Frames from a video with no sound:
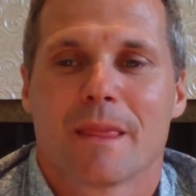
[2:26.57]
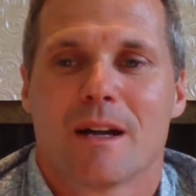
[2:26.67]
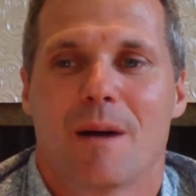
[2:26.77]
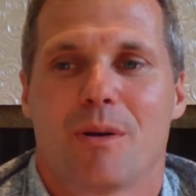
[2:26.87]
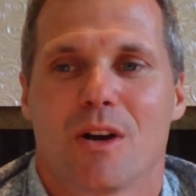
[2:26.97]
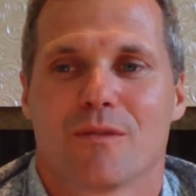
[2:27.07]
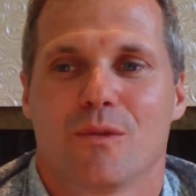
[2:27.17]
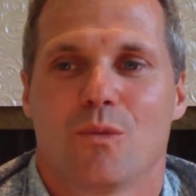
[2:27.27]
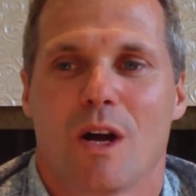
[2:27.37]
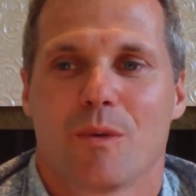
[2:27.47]
a part of
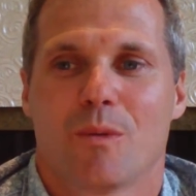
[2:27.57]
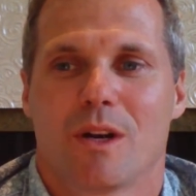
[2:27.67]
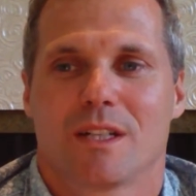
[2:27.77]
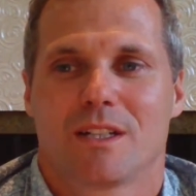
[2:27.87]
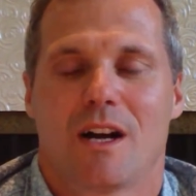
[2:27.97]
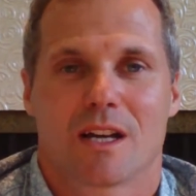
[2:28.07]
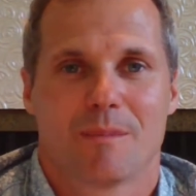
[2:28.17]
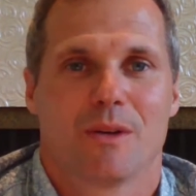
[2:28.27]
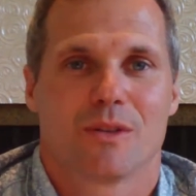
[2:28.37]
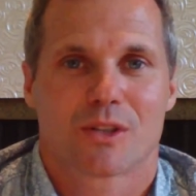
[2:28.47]
why we wanted to talk
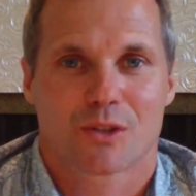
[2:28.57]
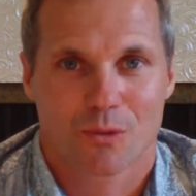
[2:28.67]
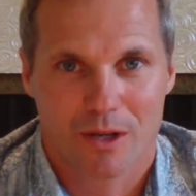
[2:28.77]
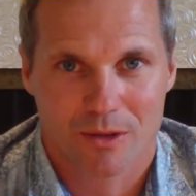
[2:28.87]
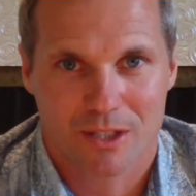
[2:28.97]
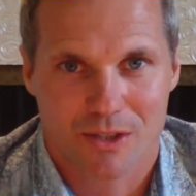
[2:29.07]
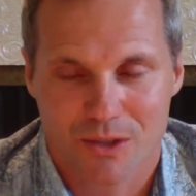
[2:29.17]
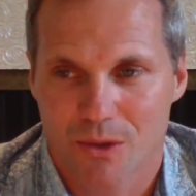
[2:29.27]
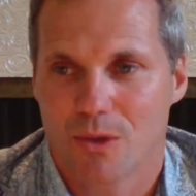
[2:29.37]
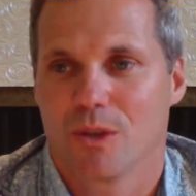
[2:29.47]
about surrendering to
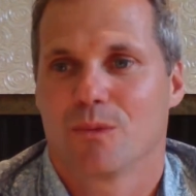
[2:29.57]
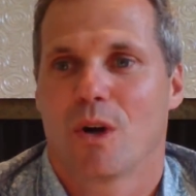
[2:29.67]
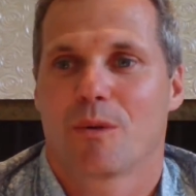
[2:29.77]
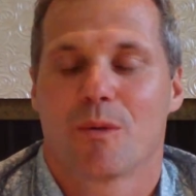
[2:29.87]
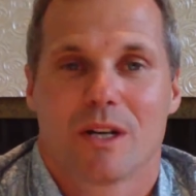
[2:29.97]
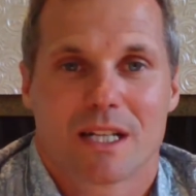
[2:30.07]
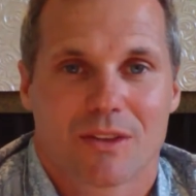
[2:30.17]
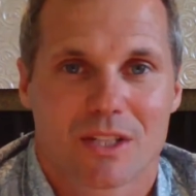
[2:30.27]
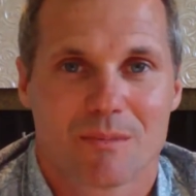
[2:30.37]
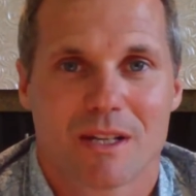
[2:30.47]
soul and why we wanted to
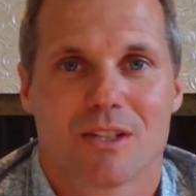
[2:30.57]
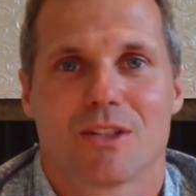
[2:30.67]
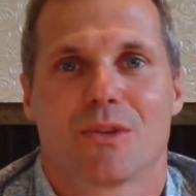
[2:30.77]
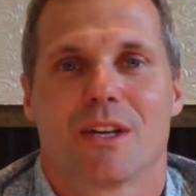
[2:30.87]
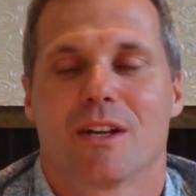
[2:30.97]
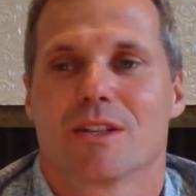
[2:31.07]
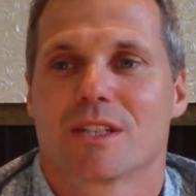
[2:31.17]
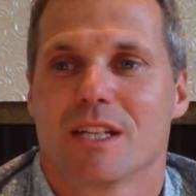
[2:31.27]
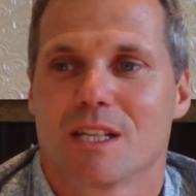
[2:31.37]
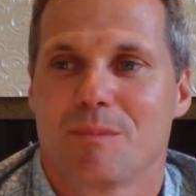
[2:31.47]
get this message out there
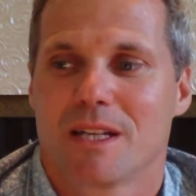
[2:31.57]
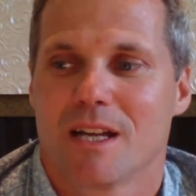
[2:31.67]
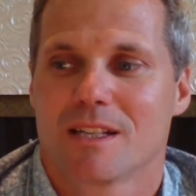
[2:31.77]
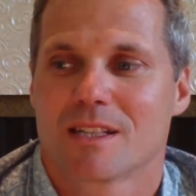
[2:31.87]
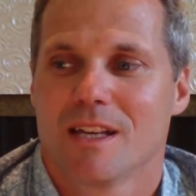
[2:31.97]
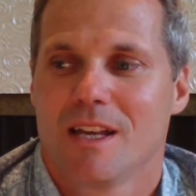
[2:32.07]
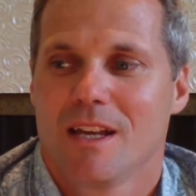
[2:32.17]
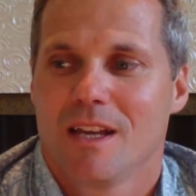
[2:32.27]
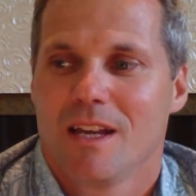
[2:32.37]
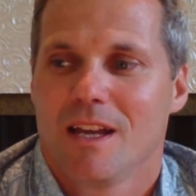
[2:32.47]
is because
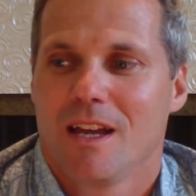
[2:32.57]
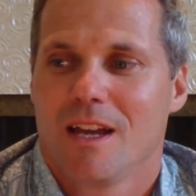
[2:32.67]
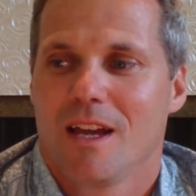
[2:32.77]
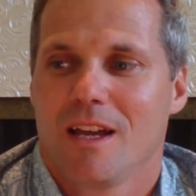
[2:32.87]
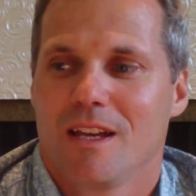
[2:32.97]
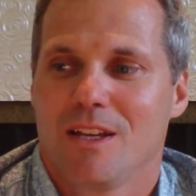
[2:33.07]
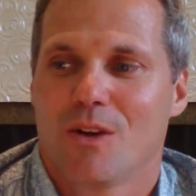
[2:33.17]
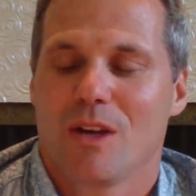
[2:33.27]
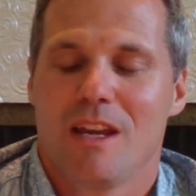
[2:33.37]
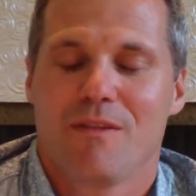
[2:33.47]

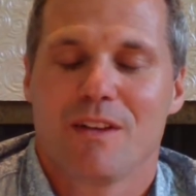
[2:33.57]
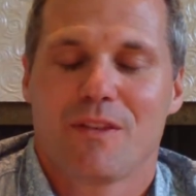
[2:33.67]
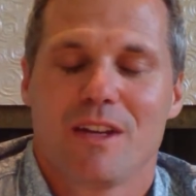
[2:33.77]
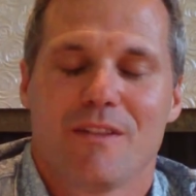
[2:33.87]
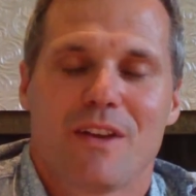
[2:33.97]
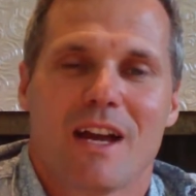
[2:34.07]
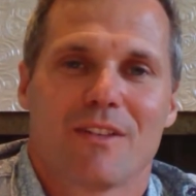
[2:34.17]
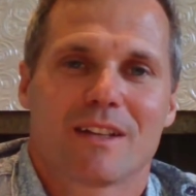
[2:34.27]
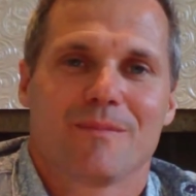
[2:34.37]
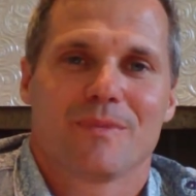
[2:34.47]
even if you have
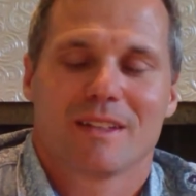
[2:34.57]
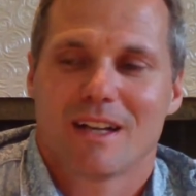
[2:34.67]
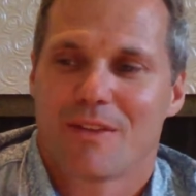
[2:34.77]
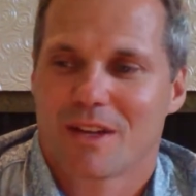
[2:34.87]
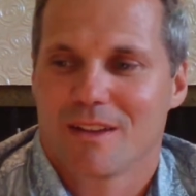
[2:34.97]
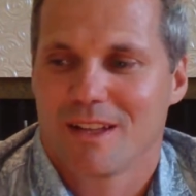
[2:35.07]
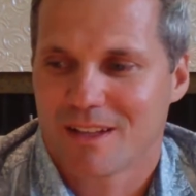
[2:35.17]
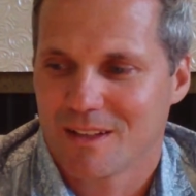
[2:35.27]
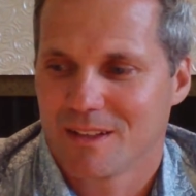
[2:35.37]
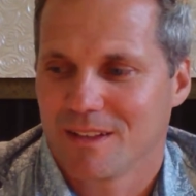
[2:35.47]
like I think of
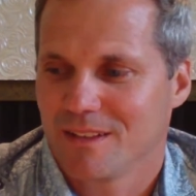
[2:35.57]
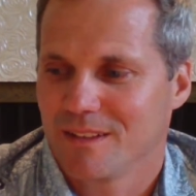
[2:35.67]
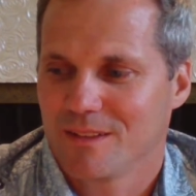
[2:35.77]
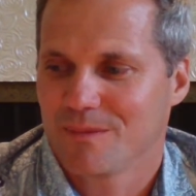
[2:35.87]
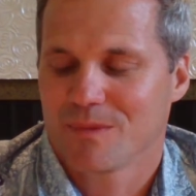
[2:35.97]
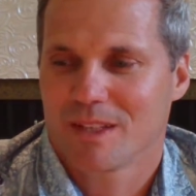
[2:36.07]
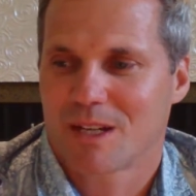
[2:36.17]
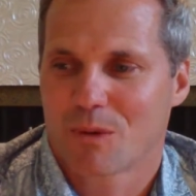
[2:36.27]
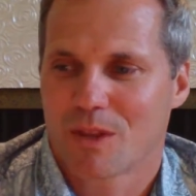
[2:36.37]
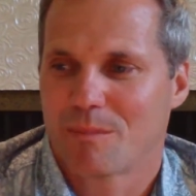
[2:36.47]
like
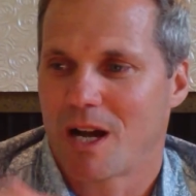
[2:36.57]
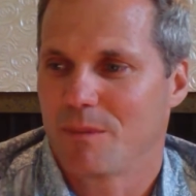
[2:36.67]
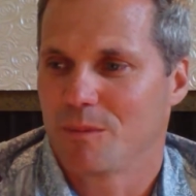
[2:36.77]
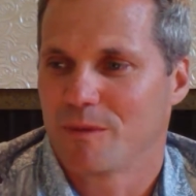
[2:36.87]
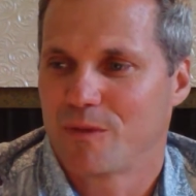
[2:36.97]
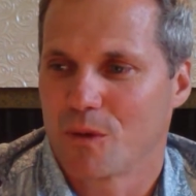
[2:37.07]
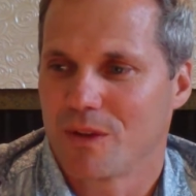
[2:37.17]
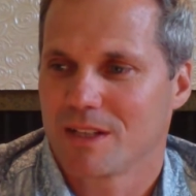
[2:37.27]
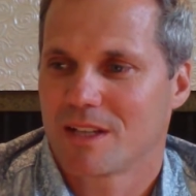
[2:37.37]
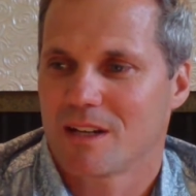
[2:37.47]
I read the Bible before,
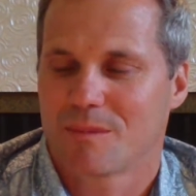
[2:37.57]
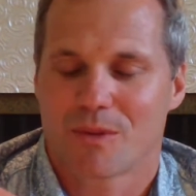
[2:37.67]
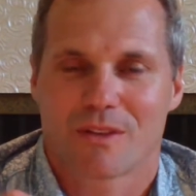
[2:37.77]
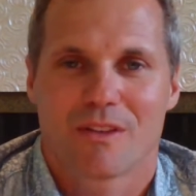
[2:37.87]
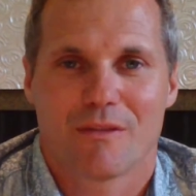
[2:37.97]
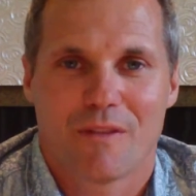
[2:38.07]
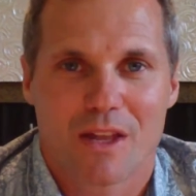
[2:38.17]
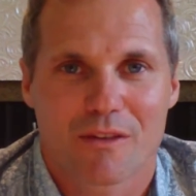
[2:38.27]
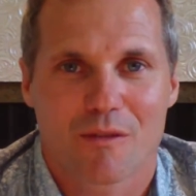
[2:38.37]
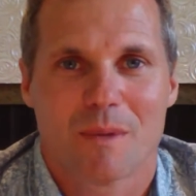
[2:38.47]
and it talked about the
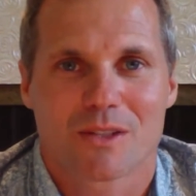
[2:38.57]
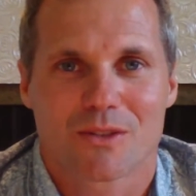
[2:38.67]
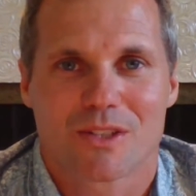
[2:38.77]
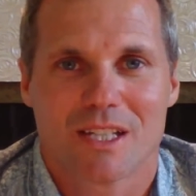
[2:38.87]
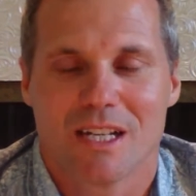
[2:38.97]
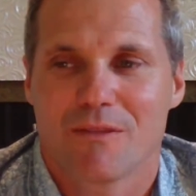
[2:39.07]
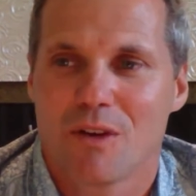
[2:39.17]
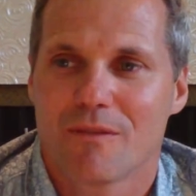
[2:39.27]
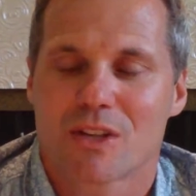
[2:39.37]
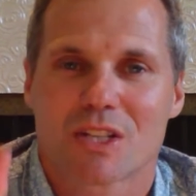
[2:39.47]
faith of a mustard seed. If
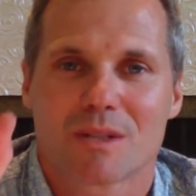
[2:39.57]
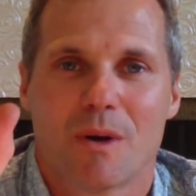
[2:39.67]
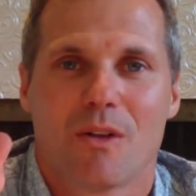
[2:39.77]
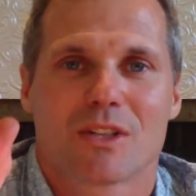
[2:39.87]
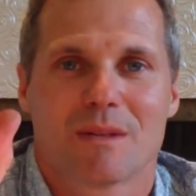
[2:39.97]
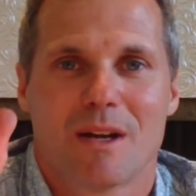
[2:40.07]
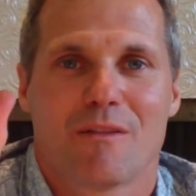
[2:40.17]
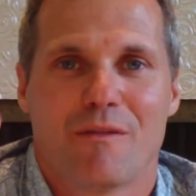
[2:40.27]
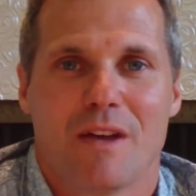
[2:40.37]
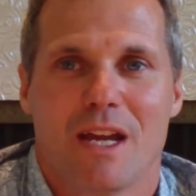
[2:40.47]
you have the smallest amount
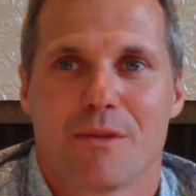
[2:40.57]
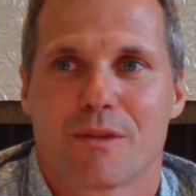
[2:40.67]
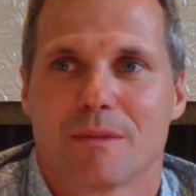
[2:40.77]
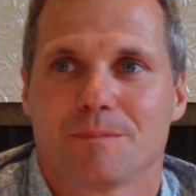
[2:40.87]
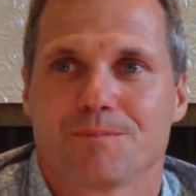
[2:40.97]
of faith,